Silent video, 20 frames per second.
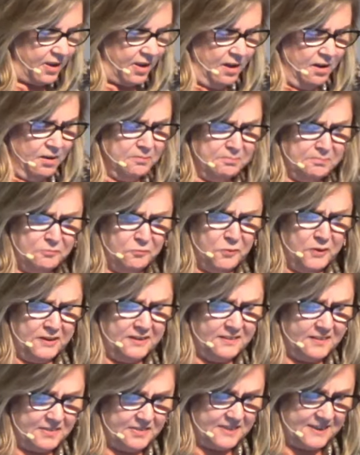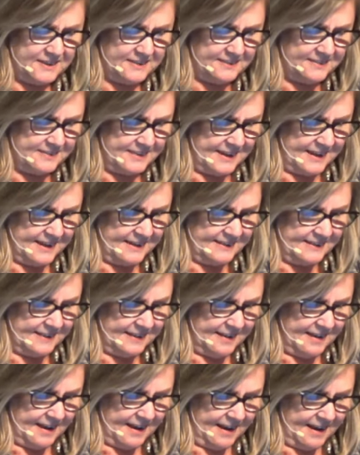One of the things that
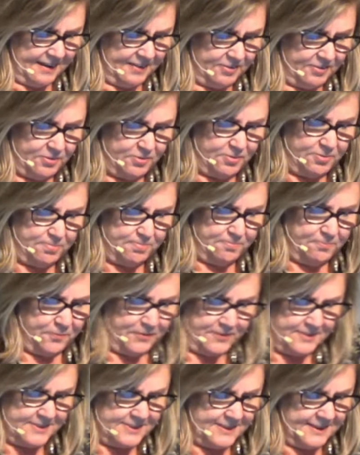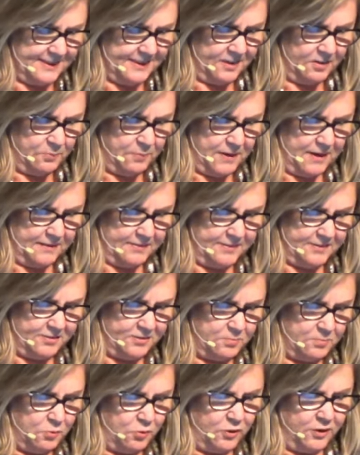I was thinking about
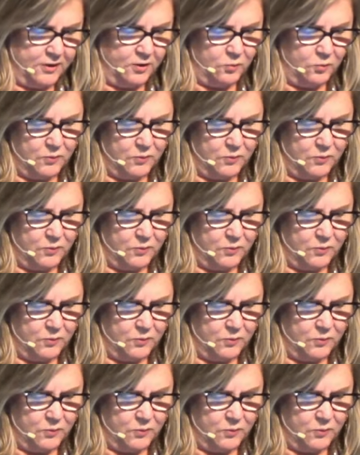this morning